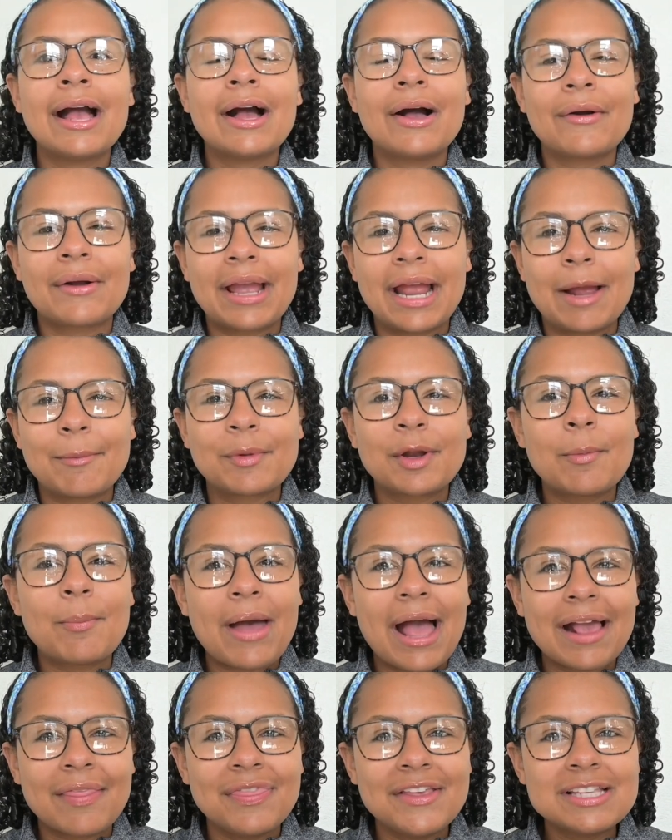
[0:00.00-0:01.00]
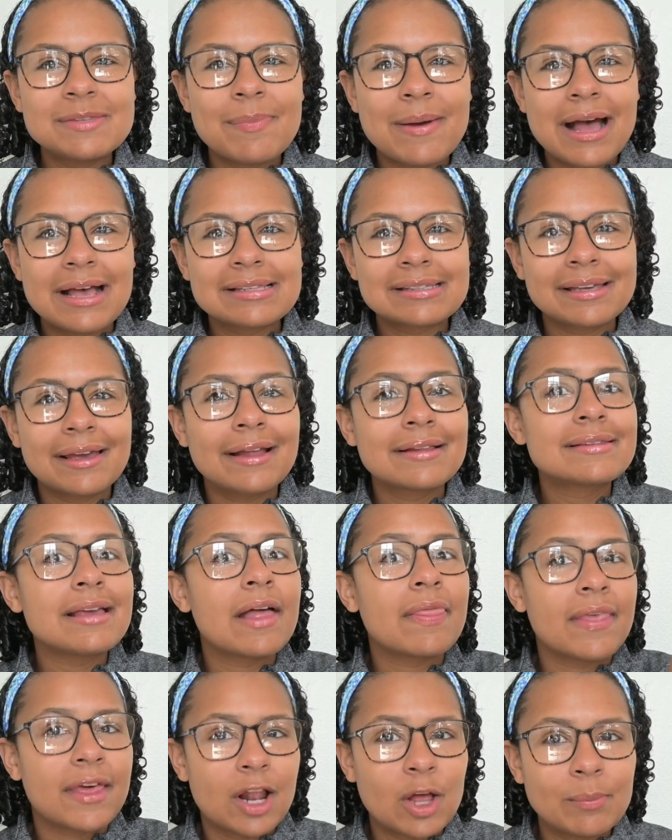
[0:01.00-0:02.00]
Okay, I'm gonna pack these baskets
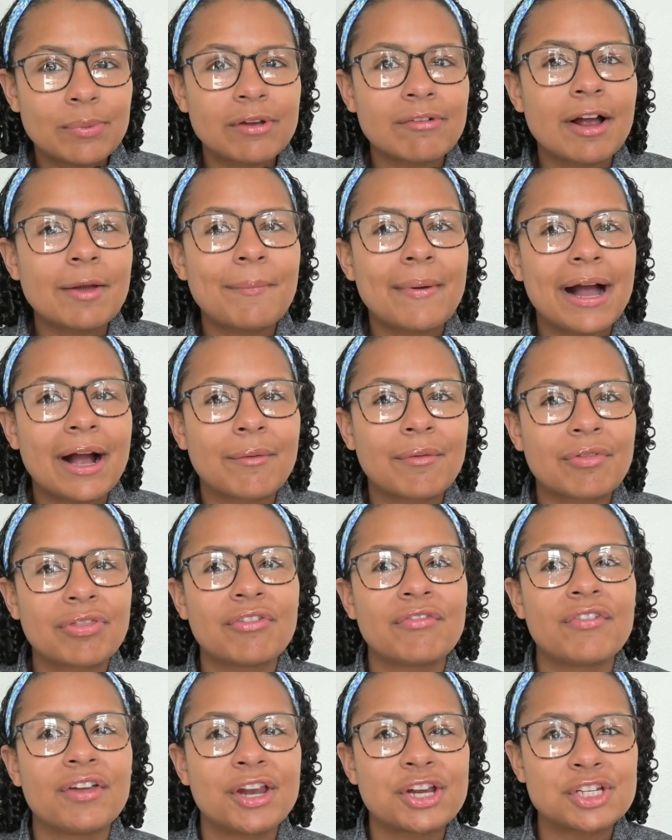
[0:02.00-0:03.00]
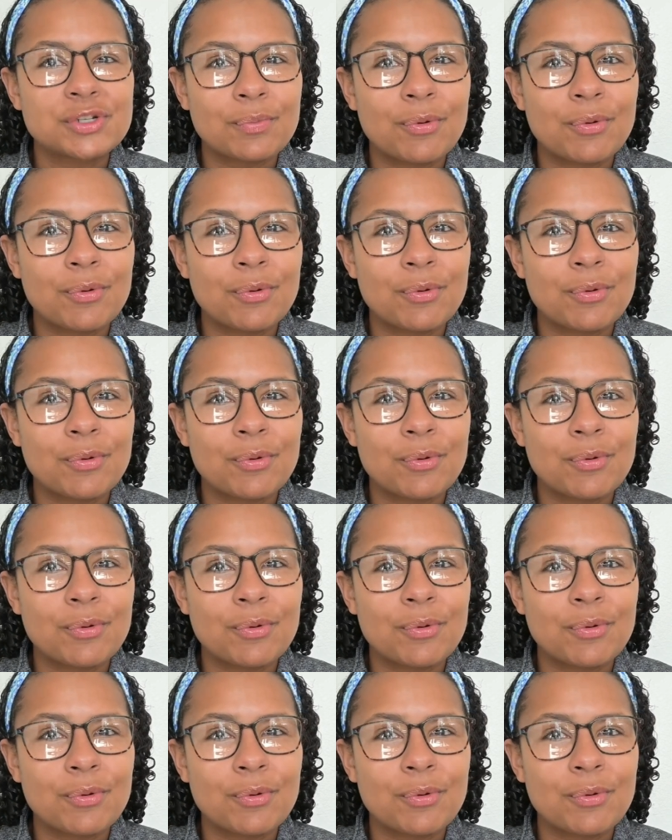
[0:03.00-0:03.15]
and then I'll be right back with the finished